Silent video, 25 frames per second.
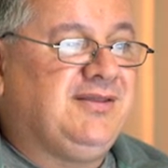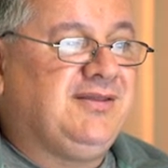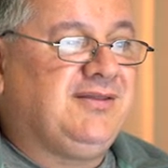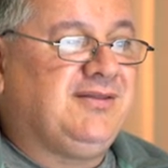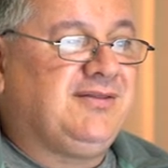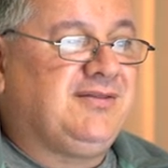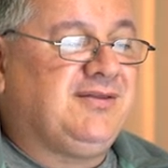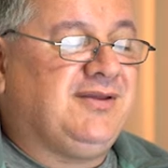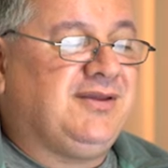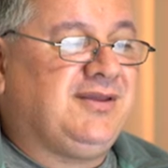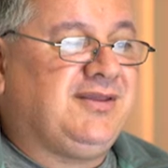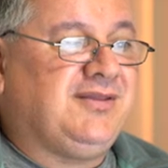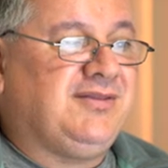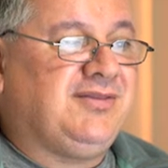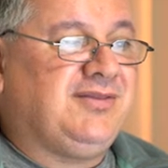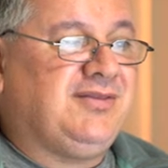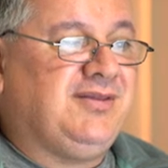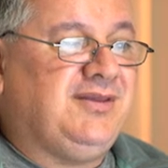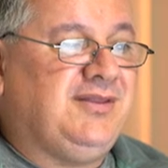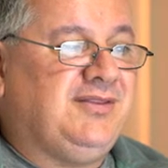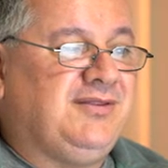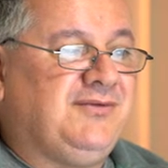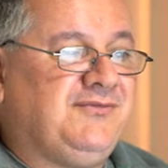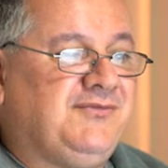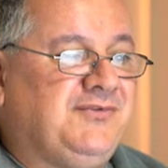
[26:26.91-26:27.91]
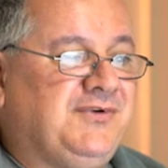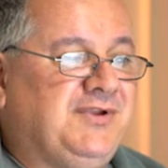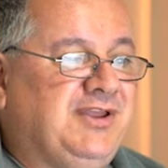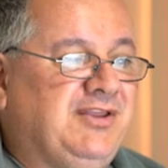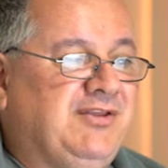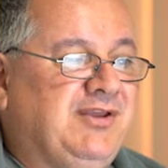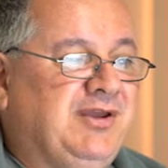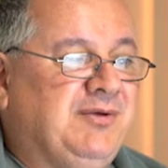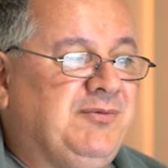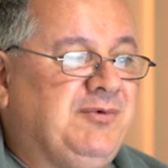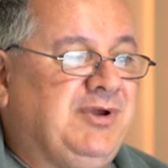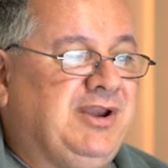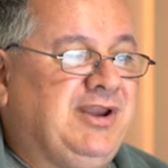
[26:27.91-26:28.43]
So you can see the fridge,
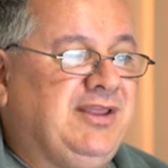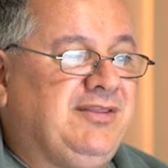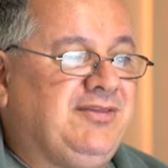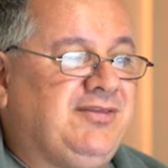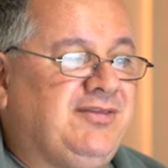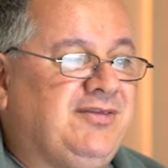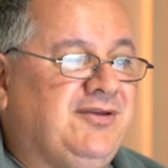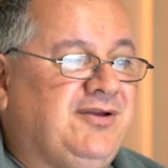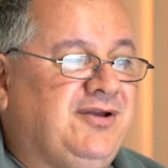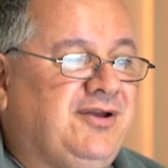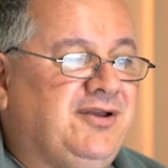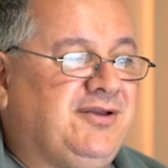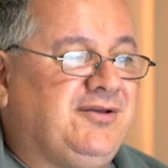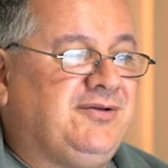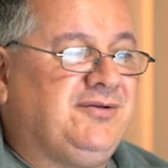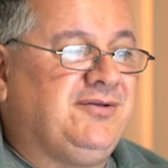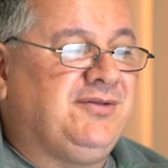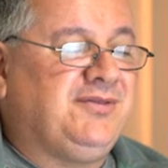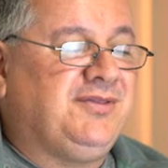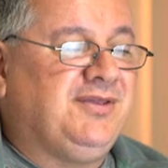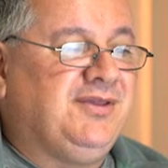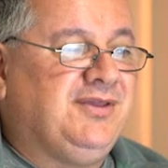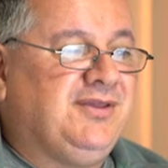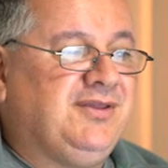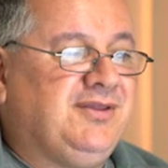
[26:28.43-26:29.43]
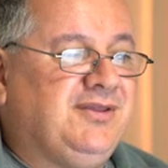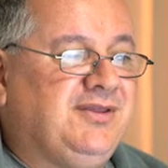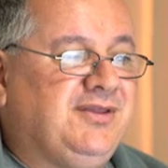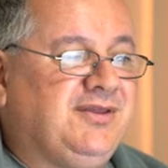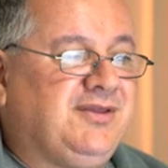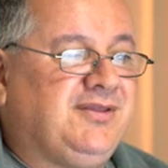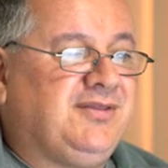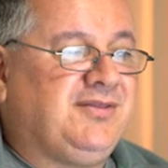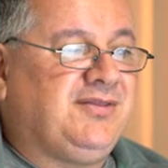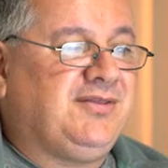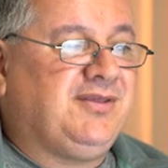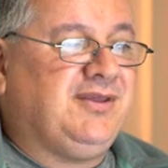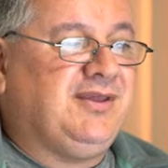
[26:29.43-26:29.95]
and when it cycles you
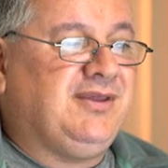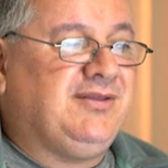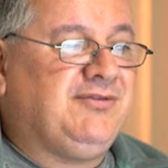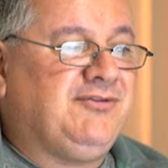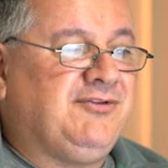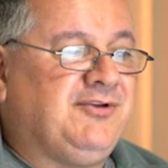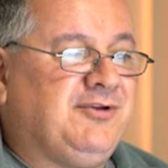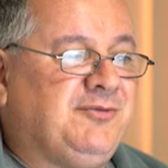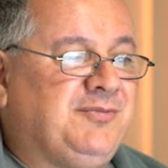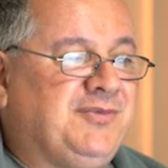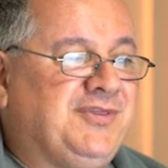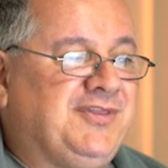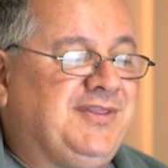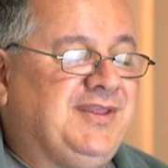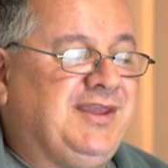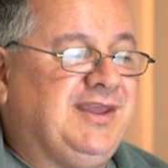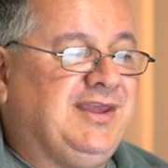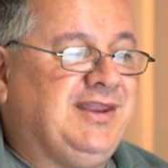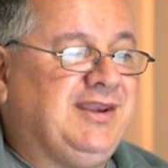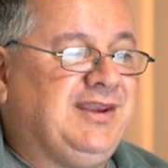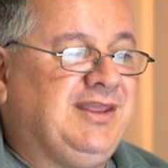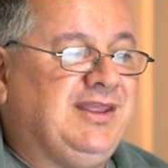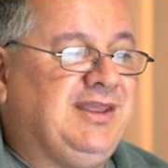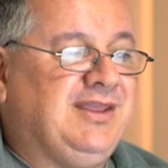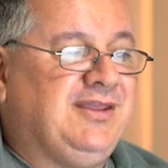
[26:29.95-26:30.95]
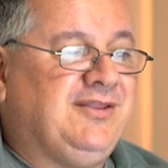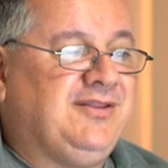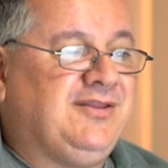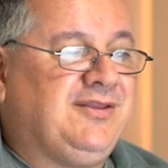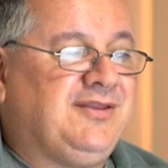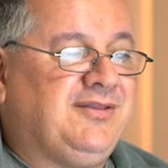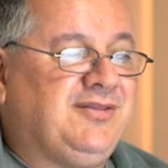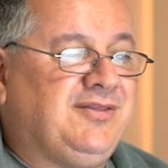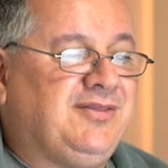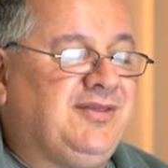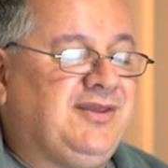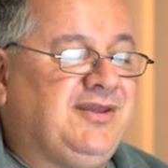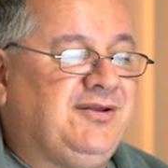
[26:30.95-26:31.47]
can see it drops down here, and you can
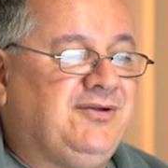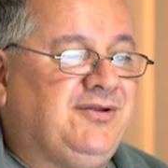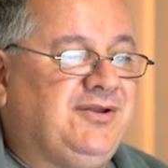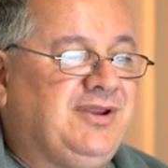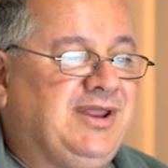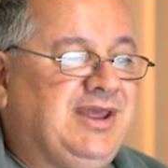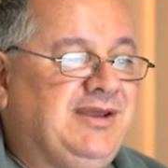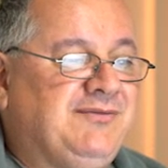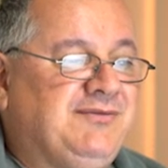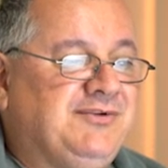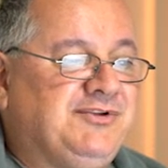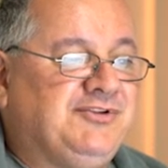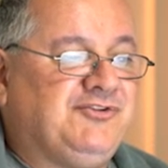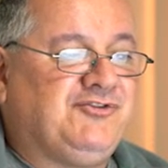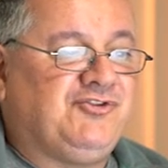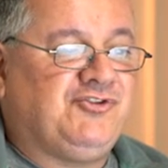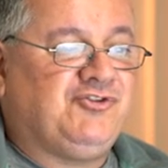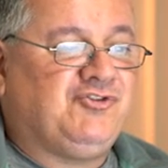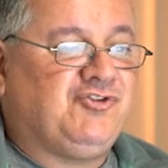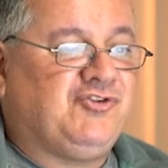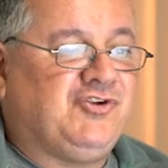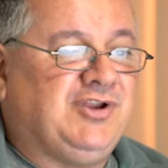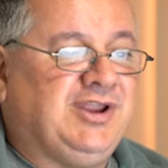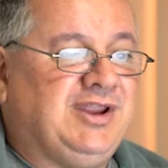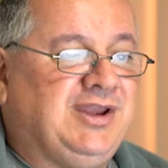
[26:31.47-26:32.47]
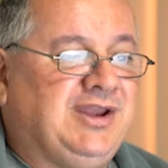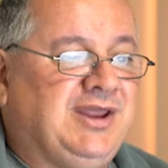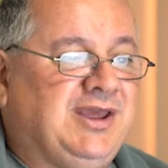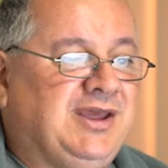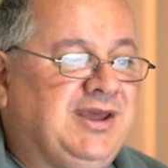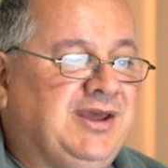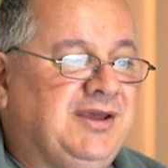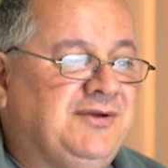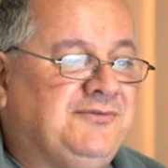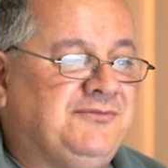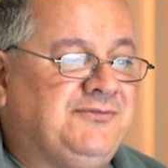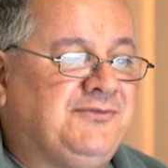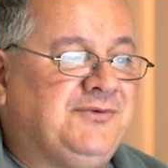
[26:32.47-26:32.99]
see on average the
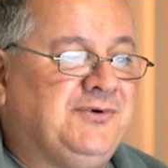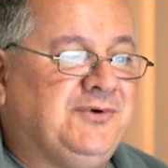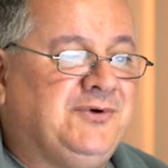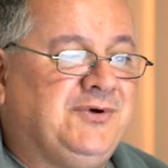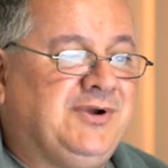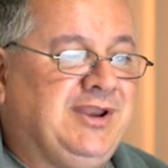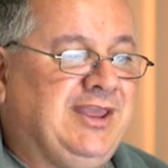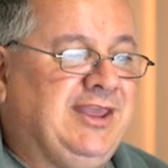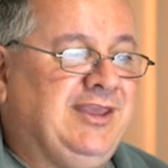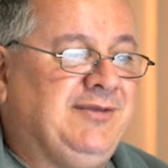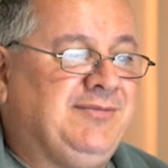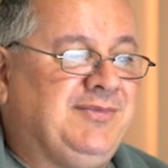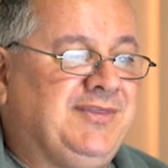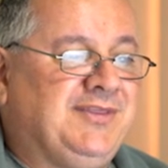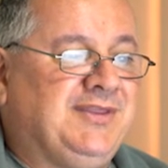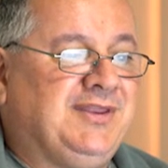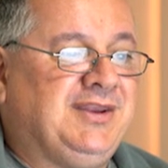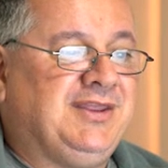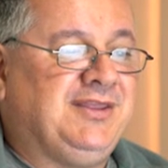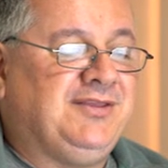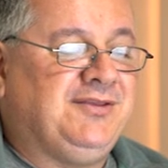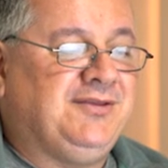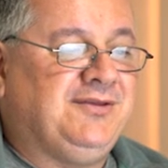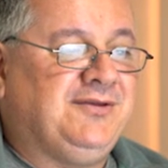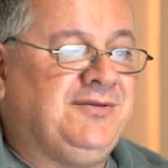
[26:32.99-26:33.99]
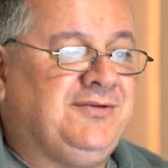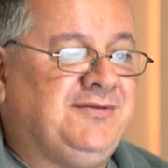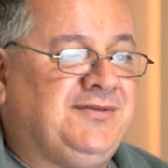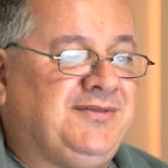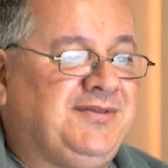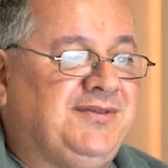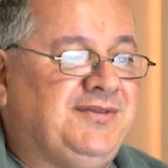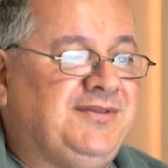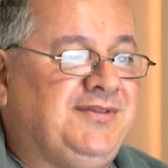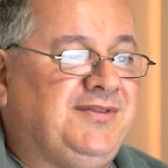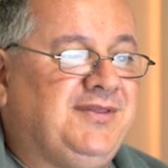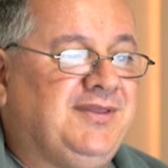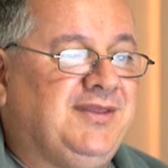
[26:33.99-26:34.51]
3.5-4 amps that it uses,